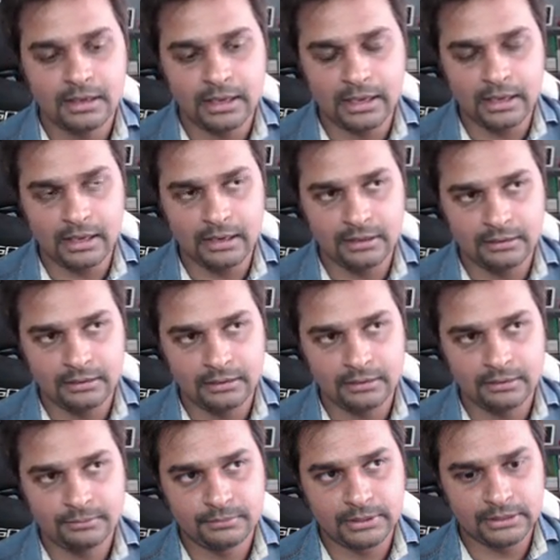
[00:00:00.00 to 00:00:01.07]
and
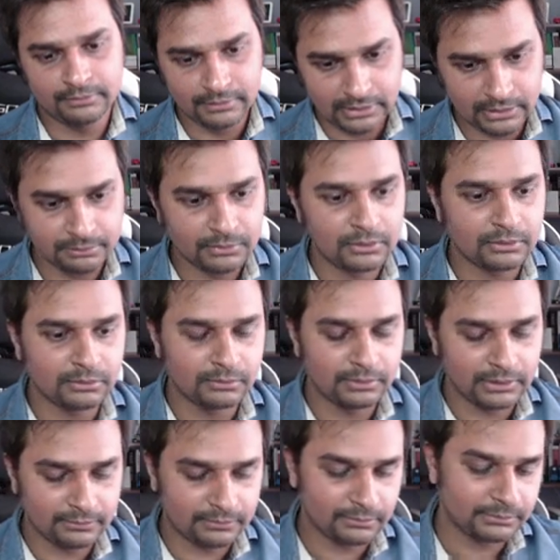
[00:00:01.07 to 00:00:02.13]
it will keep on
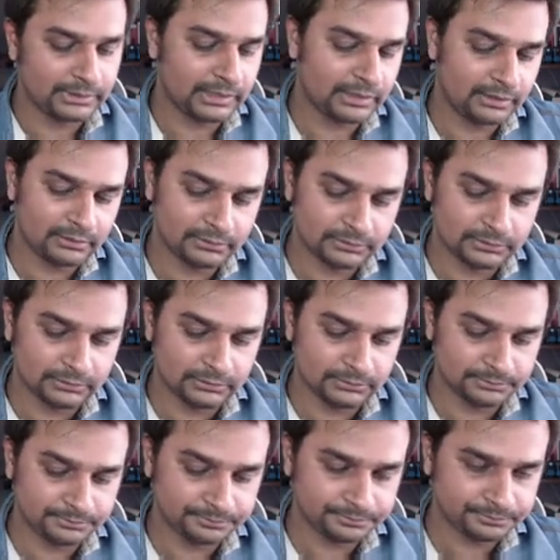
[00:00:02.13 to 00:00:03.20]
going from there. So
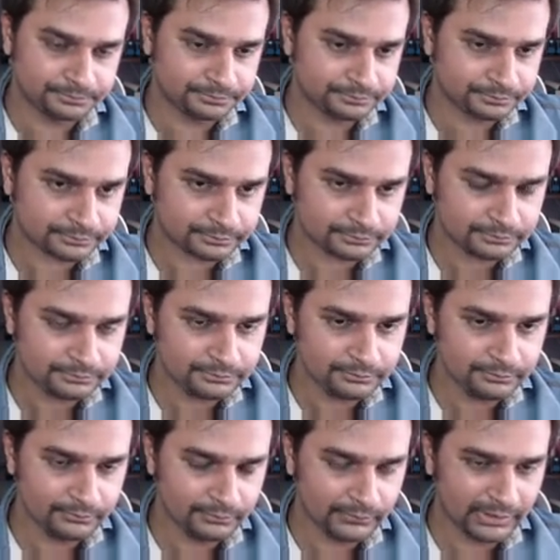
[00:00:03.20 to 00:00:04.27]

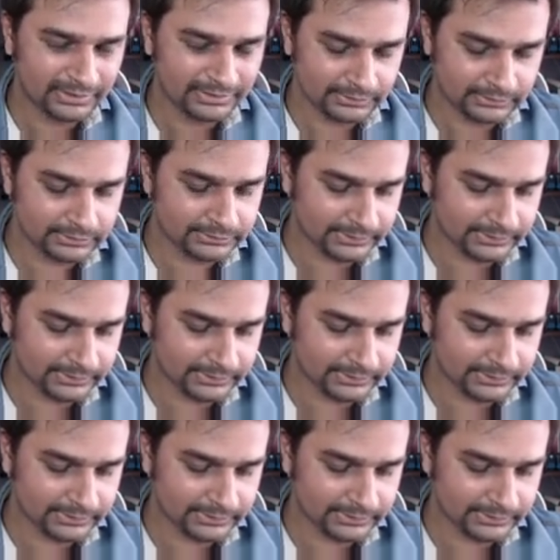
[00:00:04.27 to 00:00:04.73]
this is